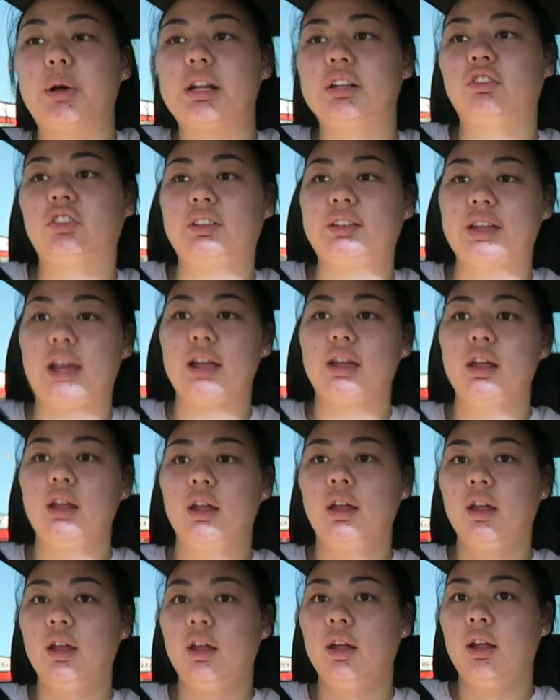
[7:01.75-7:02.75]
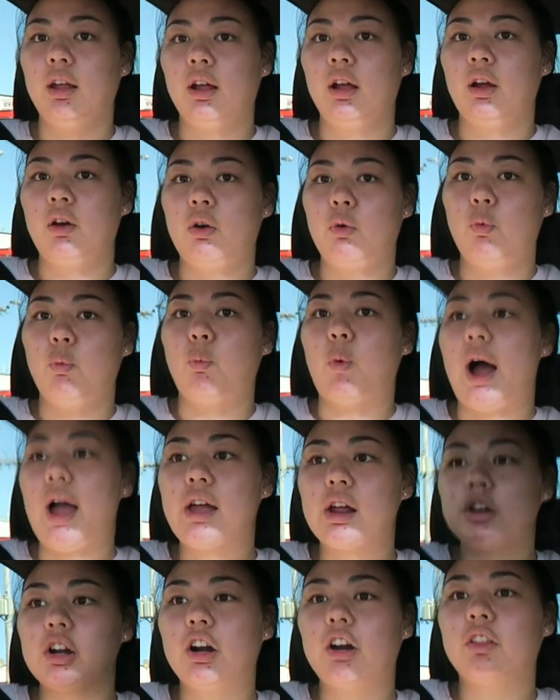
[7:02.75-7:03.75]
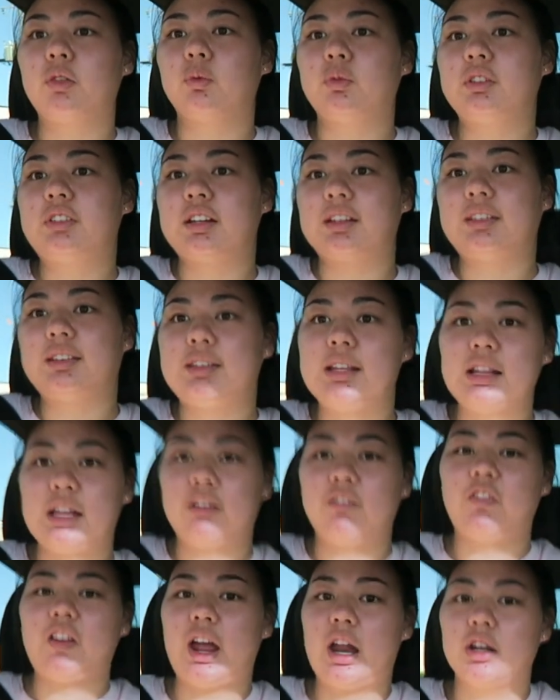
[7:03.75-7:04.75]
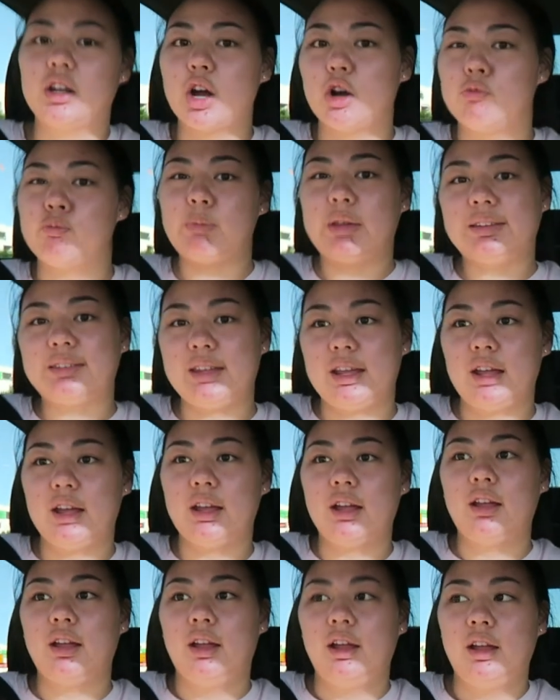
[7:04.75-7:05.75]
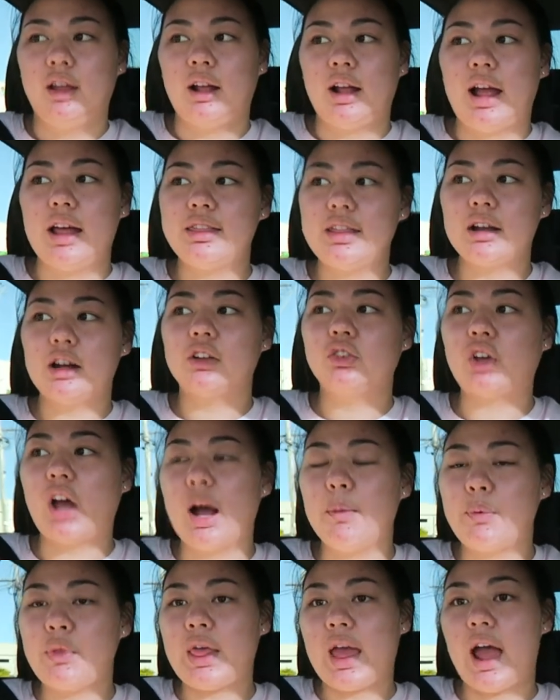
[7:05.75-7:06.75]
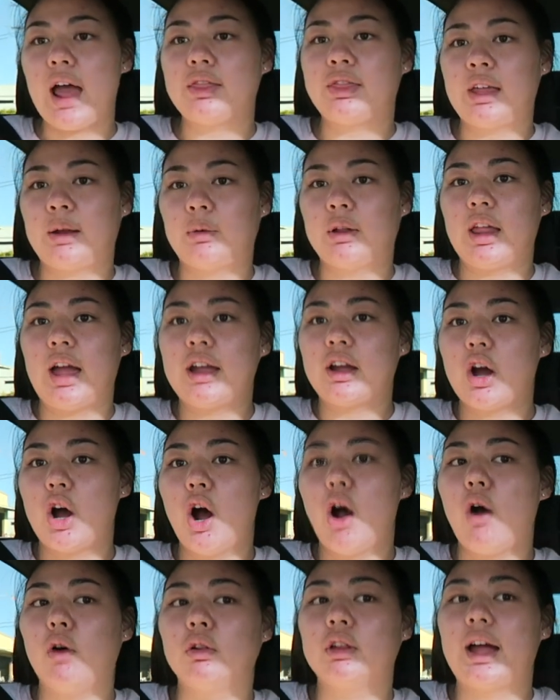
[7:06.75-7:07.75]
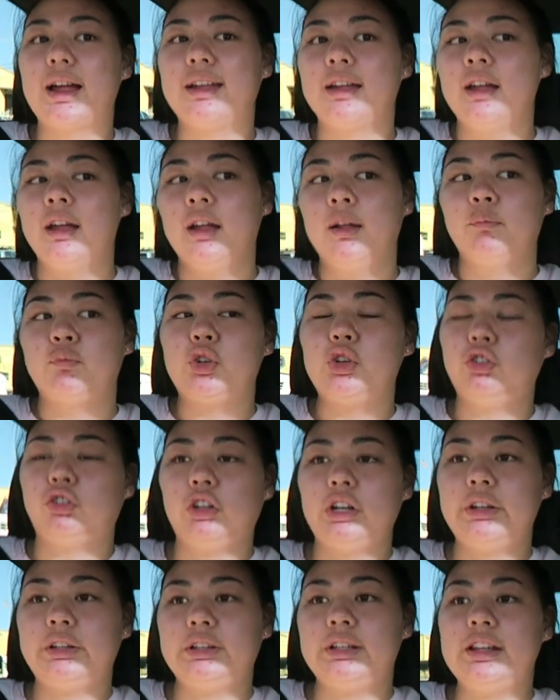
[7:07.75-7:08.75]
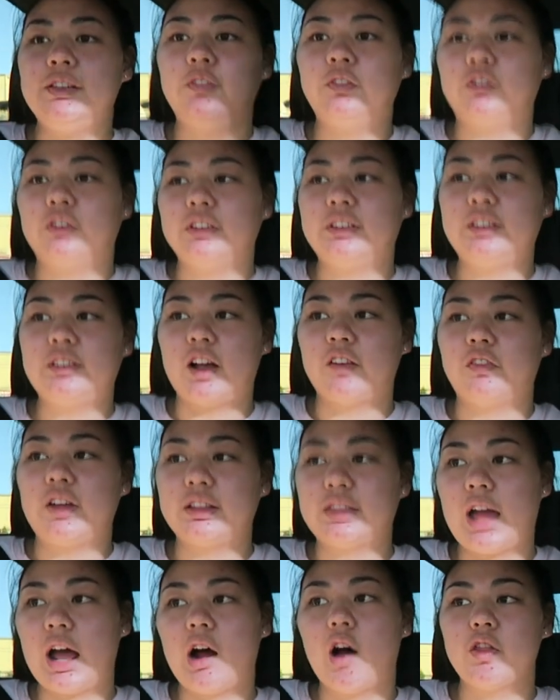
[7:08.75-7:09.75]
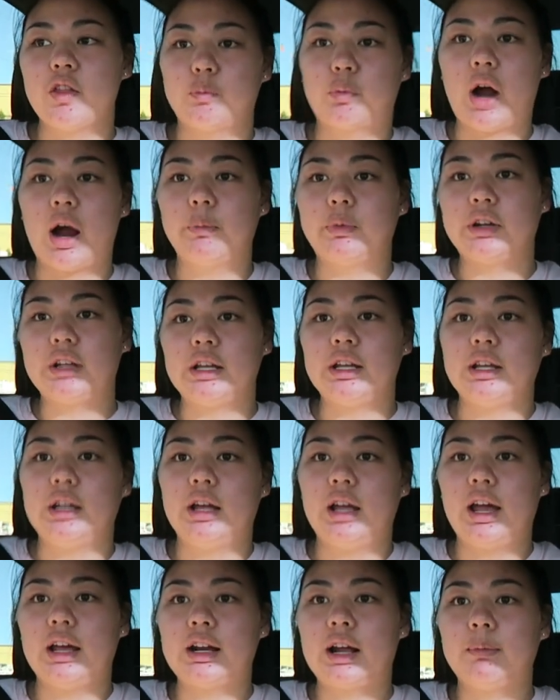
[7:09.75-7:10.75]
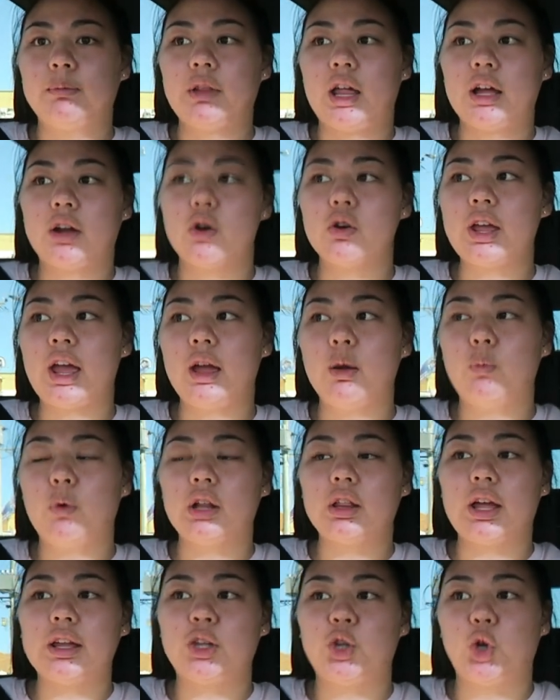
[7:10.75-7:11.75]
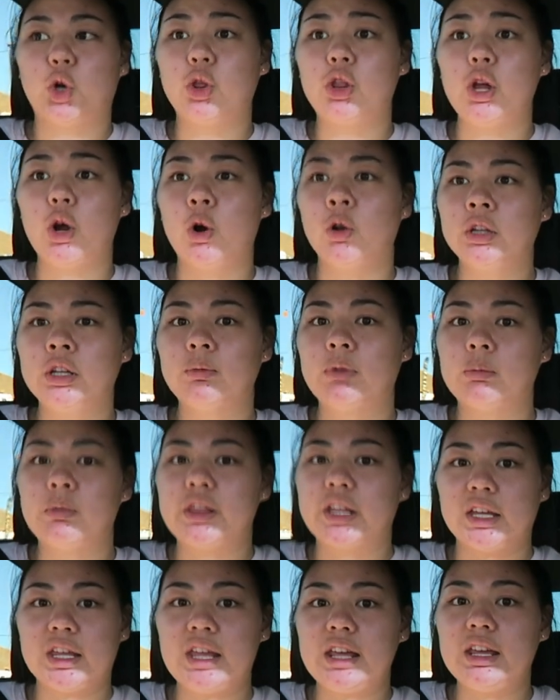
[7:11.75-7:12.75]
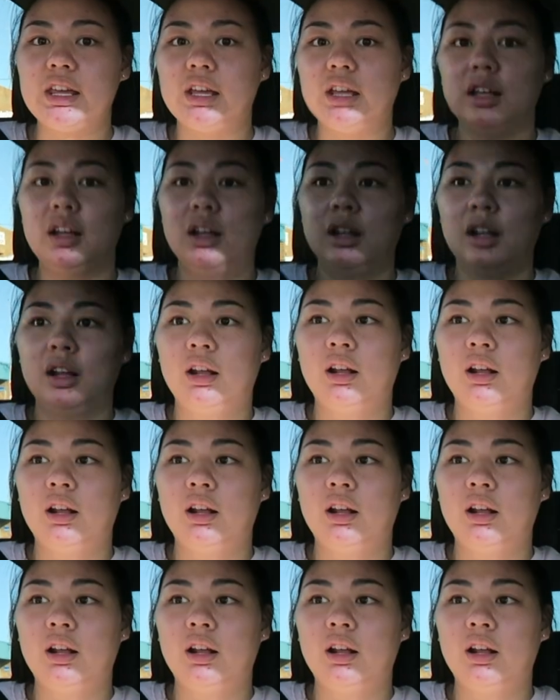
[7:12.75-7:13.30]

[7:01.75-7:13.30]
but it's just like, why on earth did a ceiling fan go missing? And then on top of that, they were like, oh, like you shouldn't leave stuff like that on the property. And I'm like, okay, well, like you're the only one with a key.